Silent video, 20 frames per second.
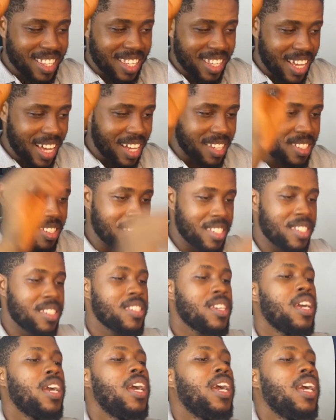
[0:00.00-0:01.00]
at the
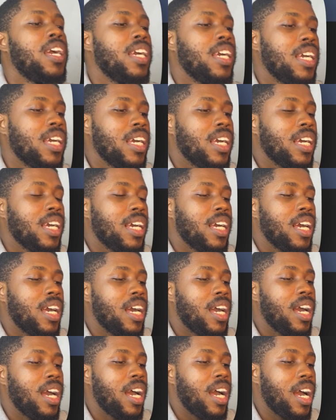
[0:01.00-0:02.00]
edges.
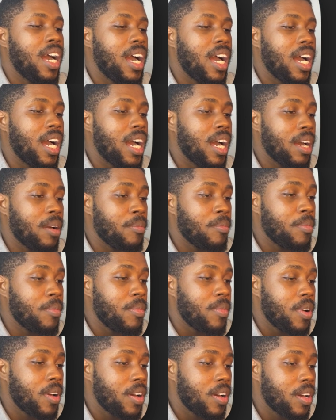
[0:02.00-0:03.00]

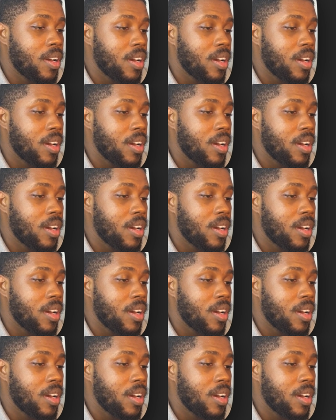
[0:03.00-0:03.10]
Um,